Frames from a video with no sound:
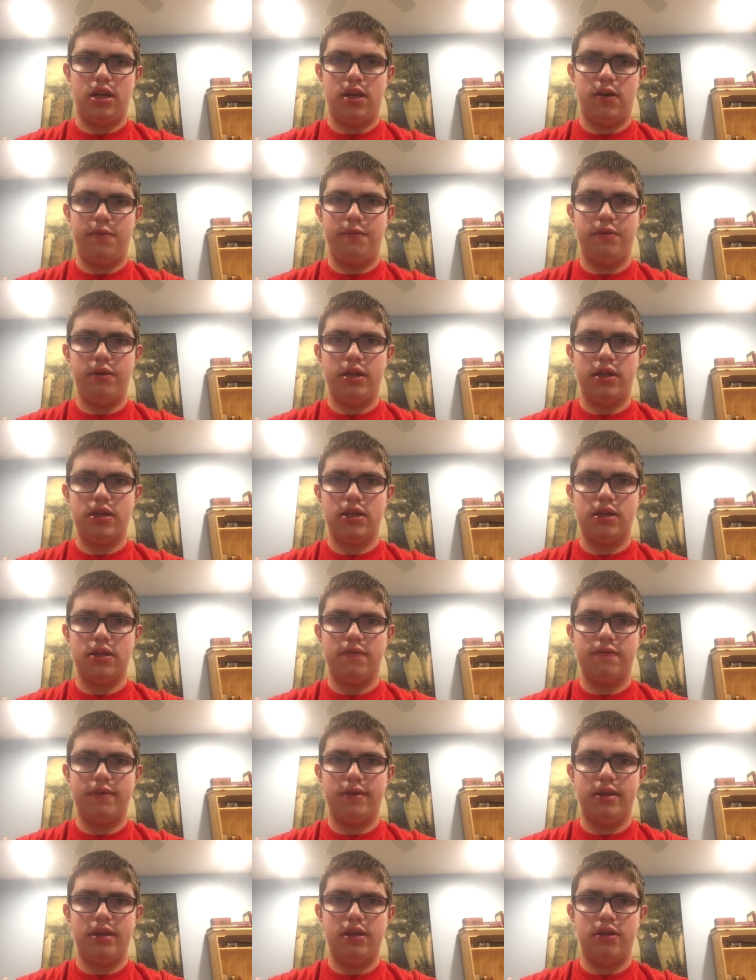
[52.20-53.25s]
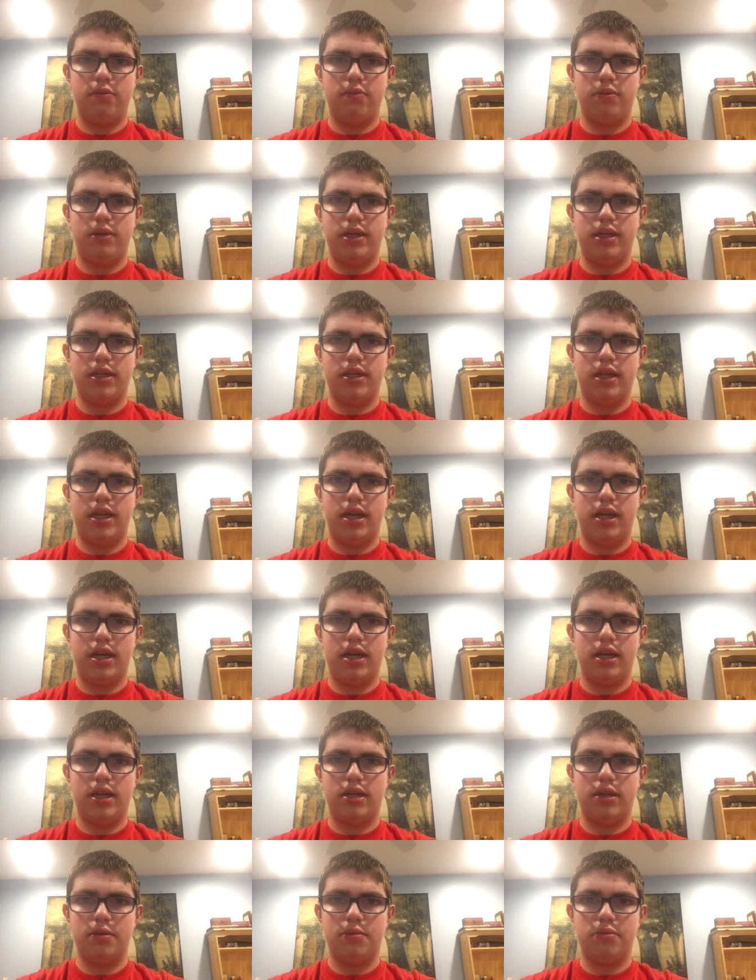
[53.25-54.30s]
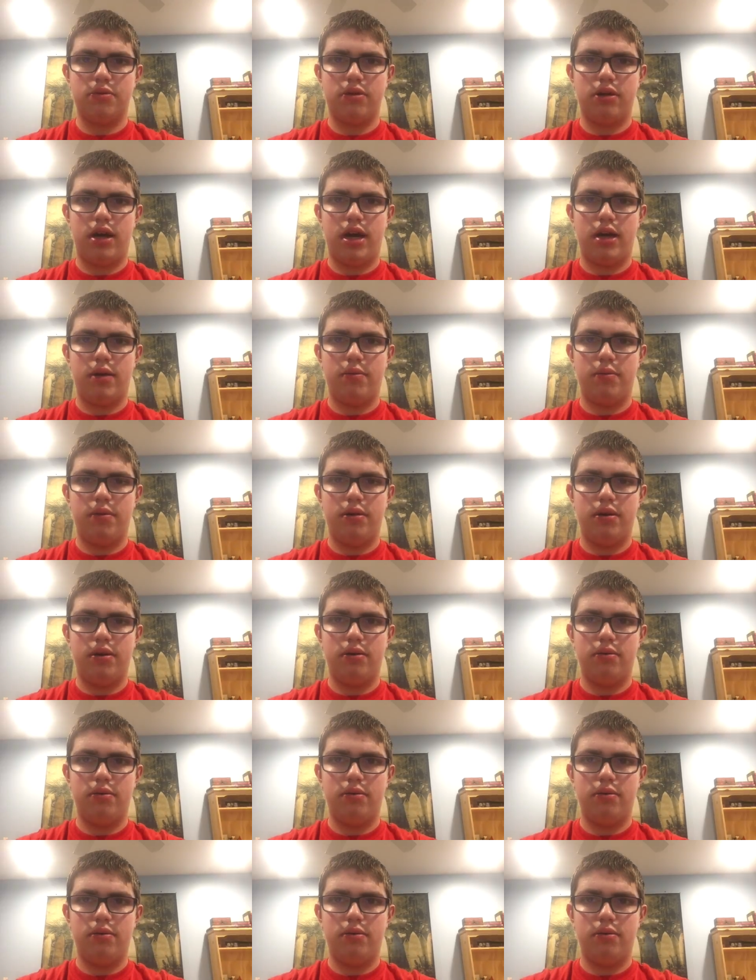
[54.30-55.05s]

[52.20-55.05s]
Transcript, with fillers: If you like this video, please like it and subscribe.